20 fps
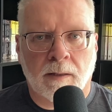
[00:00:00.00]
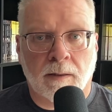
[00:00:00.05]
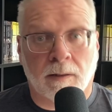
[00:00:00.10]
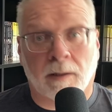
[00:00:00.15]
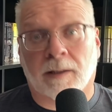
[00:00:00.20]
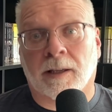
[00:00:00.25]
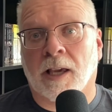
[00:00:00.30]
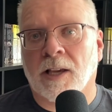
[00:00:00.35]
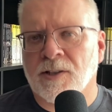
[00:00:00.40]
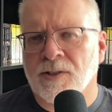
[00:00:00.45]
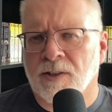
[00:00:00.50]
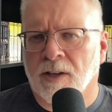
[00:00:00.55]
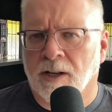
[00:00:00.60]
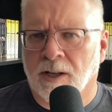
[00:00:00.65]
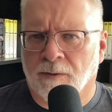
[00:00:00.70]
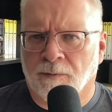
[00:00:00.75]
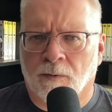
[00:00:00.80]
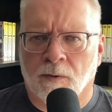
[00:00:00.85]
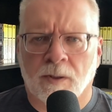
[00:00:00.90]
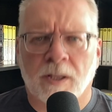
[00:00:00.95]
The case
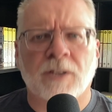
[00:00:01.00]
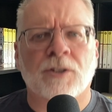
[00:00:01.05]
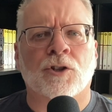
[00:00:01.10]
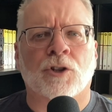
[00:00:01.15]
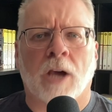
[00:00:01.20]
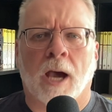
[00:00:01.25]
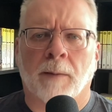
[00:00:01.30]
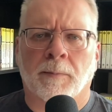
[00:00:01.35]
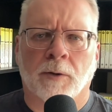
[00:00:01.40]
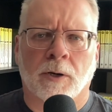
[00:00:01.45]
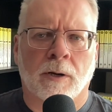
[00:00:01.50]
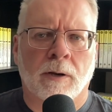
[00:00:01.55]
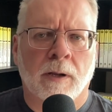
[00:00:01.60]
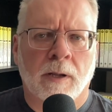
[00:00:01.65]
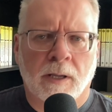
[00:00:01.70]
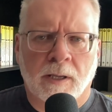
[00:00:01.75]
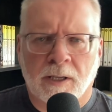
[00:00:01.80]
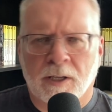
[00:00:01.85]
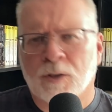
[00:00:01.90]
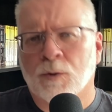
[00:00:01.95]
study for this chapter
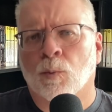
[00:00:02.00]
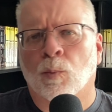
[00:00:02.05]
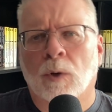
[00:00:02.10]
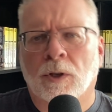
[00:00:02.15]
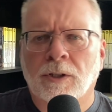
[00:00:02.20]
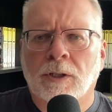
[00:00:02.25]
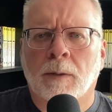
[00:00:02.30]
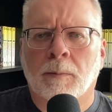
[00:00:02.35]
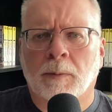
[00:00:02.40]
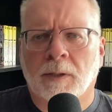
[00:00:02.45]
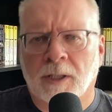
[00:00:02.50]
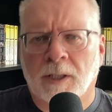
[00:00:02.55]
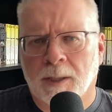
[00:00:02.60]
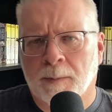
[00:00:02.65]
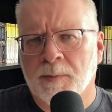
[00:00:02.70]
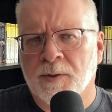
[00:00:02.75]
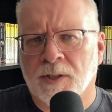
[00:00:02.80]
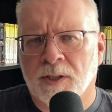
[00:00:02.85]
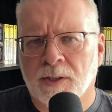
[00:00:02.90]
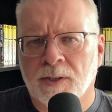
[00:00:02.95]
is William
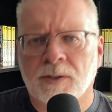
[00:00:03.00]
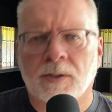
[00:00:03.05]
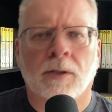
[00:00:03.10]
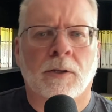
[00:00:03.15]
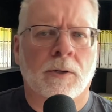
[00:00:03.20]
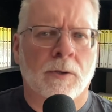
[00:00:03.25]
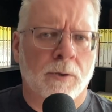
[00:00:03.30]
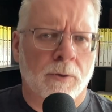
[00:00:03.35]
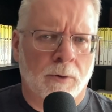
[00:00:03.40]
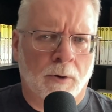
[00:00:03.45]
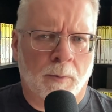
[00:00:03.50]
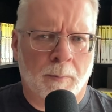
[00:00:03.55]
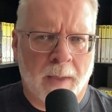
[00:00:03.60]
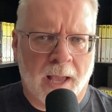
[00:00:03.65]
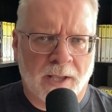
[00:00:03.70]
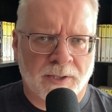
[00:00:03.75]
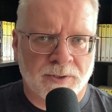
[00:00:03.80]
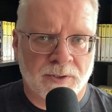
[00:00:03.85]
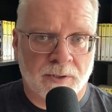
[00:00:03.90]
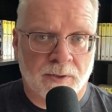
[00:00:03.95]
Gibson's
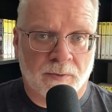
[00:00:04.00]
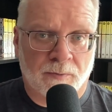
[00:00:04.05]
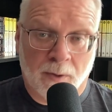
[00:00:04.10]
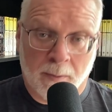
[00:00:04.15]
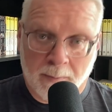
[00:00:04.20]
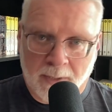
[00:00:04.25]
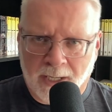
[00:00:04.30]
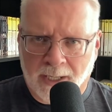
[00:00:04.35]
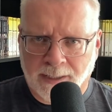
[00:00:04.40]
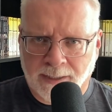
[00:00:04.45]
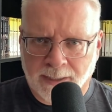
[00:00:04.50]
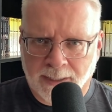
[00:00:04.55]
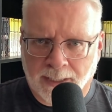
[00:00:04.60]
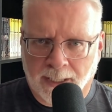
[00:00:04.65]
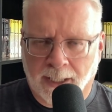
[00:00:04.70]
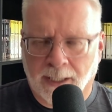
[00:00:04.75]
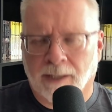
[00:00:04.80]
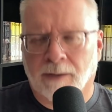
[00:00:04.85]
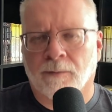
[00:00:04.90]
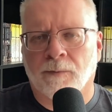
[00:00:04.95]
Neuromancer from nineteen
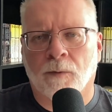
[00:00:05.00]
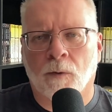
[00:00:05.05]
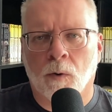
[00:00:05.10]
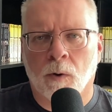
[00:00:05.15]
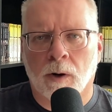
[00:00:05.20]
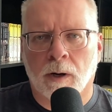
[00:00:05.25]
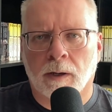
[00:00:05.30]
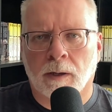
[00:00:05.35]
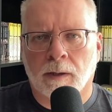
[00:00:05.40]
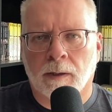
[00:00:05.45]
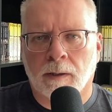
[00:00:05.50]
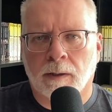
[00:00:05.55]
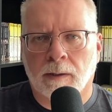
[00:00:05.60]
eighty-four.